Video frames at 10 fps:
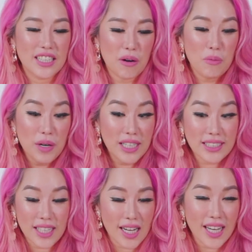they are really
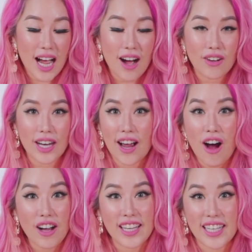selling out like
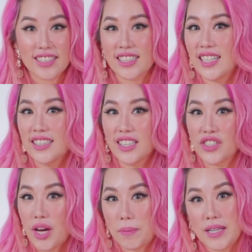hotcakes in the
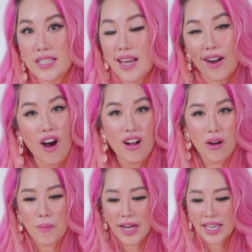Japanese and Hong
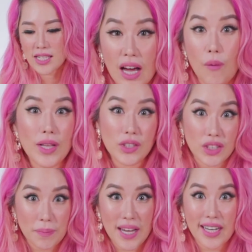Kong markets. I went to
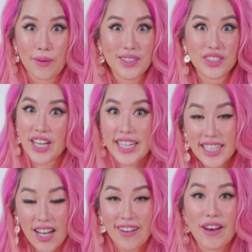Japan, I went to check
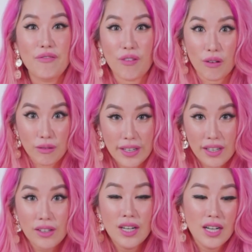it out, and for
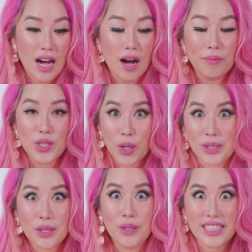real,
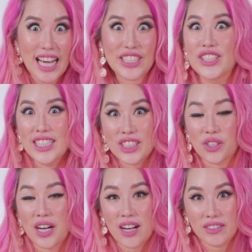SVELTY was actually
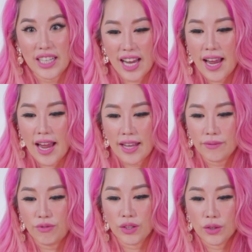sold out there.
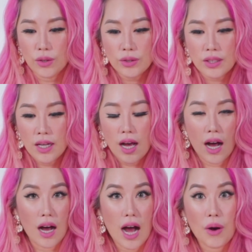And for those
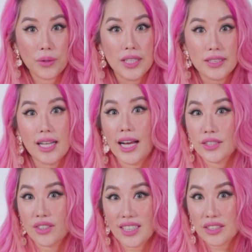outlets that I
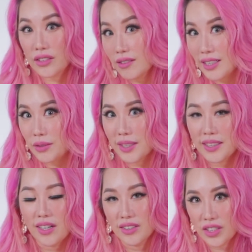saw that still had
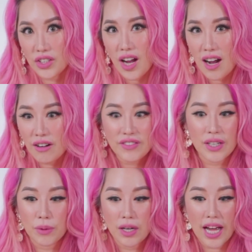SVELTY on the shelf,
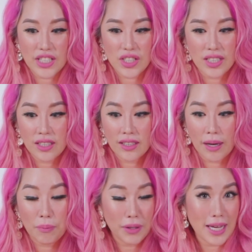they were actually
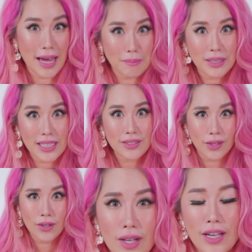pretty empty, so